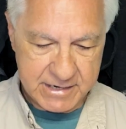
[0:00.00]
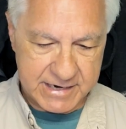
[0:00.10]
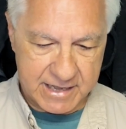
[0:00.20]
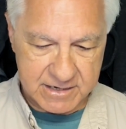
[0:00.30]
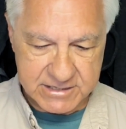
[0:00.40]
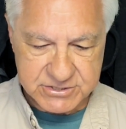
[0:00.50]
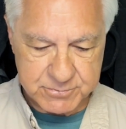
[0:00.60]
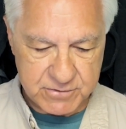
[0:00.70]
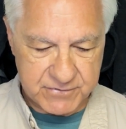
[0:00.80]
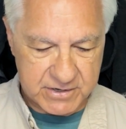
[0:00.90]
Now let's
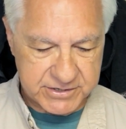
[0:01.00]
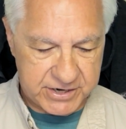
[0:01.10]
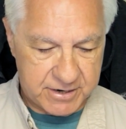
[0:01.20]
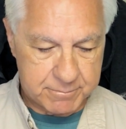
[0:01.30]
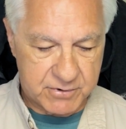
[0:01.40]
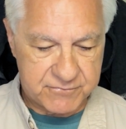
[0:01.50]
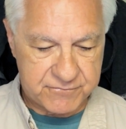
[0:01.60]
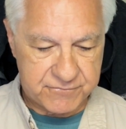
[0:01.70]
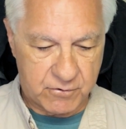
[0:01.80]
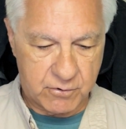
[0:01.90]
move on to number
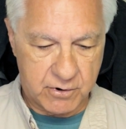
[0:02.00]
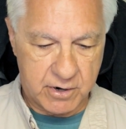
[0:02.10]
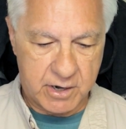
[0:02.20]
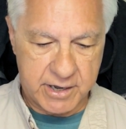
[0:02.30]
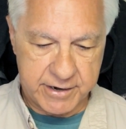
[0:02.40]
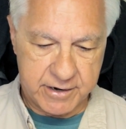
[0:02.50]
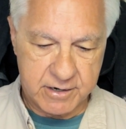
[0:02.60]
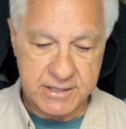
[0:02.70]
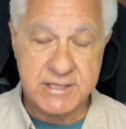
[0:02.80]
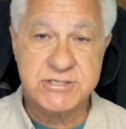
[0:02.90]
4 on our
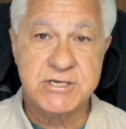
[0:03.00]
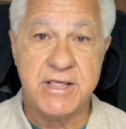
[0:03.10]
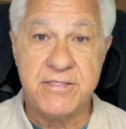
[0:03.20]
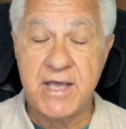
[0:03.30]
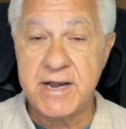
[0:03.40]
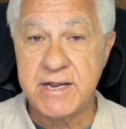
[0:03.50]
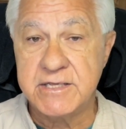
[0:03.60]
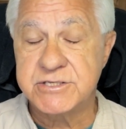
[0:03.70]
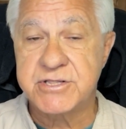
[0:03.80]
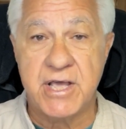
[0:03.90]
list, and that
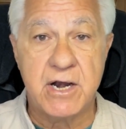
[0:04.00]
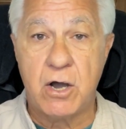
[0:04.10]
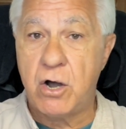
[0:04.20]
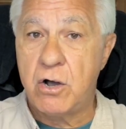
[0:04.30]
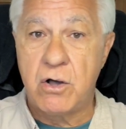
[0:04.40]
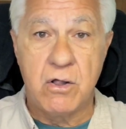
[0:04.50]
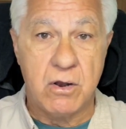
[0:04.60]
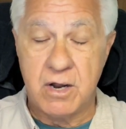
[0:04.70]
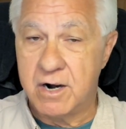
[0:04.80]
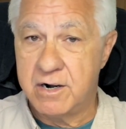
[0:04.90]
is that
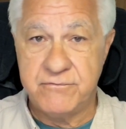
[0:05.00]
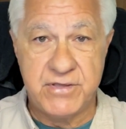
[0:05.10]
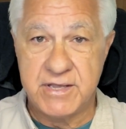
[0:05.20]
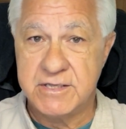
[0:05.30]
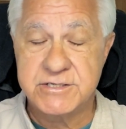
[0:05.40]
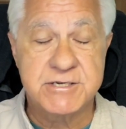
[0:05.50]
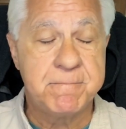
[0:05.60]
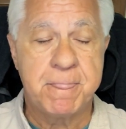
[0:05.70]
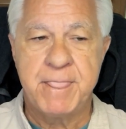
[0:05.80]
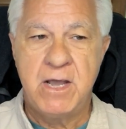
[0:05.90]
all RVs
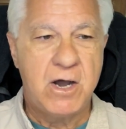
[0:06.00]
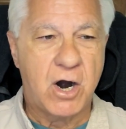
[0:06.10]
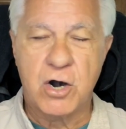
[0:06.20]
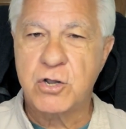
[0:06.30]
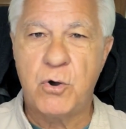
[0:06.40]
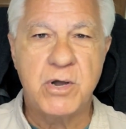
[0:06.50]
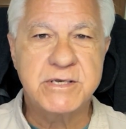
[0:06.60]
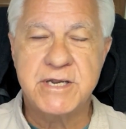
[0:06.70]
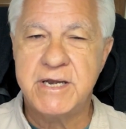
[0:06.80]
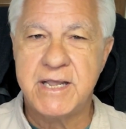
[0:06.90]
are
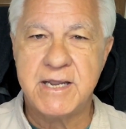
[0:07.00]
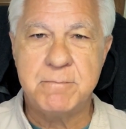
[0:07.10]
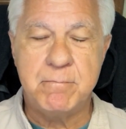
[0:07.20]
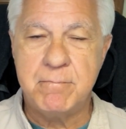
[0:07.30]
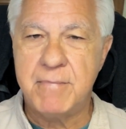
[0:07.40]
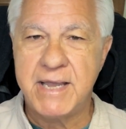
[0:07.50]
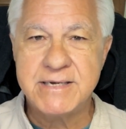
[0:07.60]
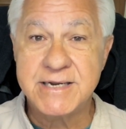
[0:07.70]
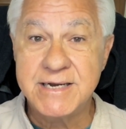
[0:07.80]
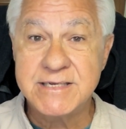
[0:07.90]
going to need
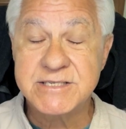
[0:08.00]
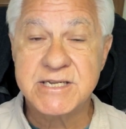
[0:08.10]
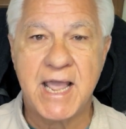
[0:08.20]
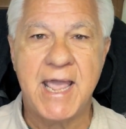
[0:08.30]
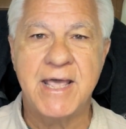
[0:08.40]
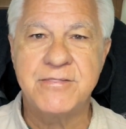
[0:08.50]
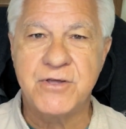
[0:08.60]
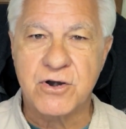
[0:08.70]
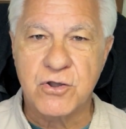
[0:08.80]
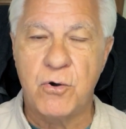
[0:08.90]
maintenance, and
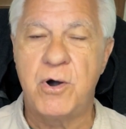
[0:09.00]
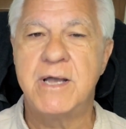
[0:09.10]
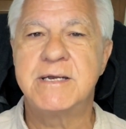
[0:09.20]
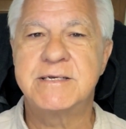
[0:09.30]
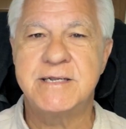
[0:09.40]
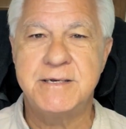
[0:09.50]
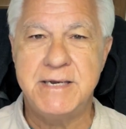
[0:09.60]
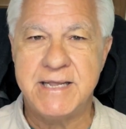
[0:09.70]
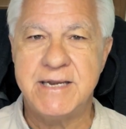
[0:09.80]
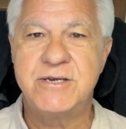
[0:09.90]
they're going to
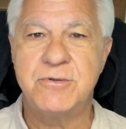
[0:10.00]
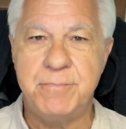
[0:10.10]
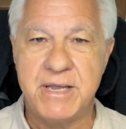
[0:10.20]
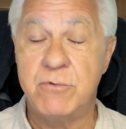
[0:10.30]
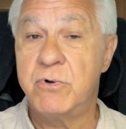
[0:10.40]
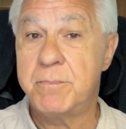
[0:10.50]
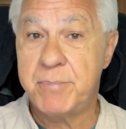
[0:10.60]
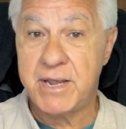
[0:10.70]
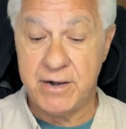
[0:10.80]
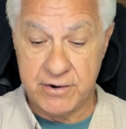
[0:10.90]
need to be
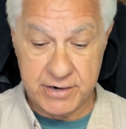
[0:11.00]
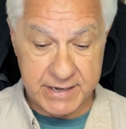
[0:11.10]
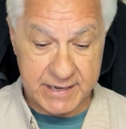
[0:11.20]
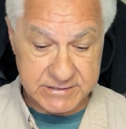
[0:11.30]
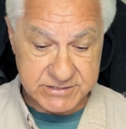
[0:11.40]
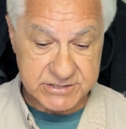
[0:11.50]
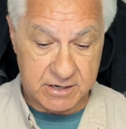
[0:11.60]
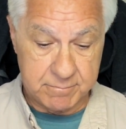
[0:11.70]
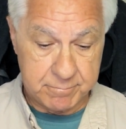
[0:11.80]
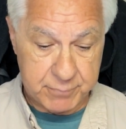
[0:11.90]
repaired at
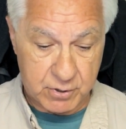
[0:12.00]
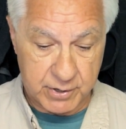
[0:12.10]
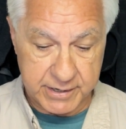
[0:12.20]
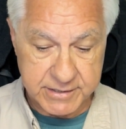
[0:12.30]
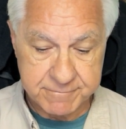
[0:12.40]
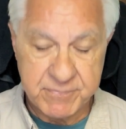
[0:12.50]
some point.